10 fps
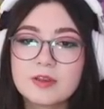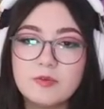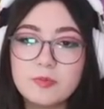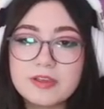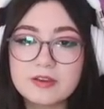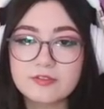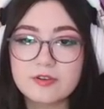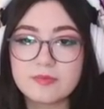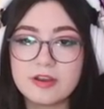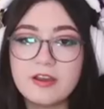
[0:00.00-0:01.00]
Won't be here for a
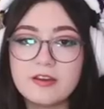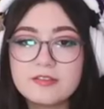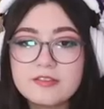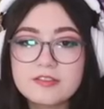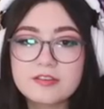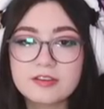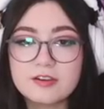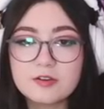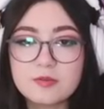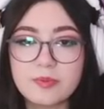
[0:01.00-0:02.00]
month.
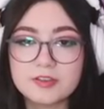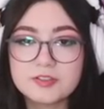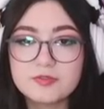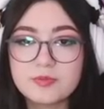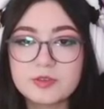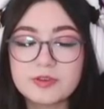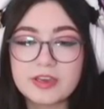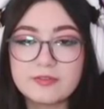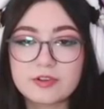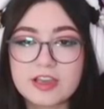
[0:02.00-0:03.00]
Gonna go to Boston from the
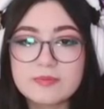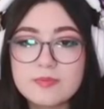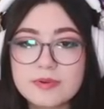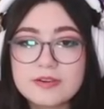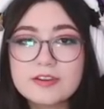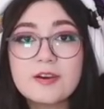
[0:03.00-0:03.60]
UK for Camp America.